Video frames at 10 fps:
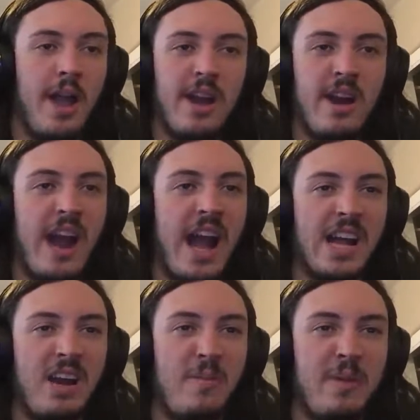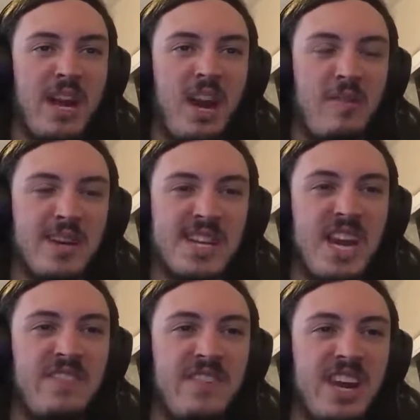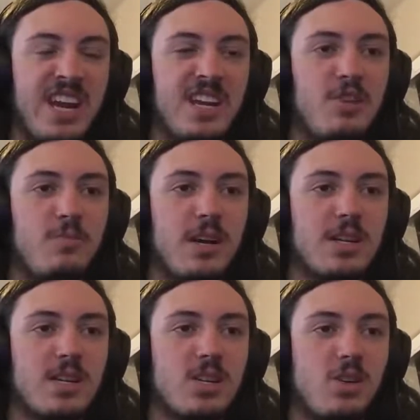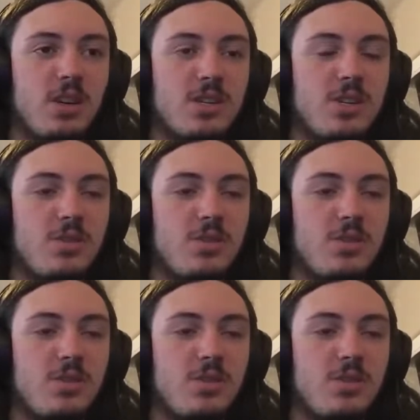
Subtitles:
You're not gonna be there. It's infinite humongousaurs.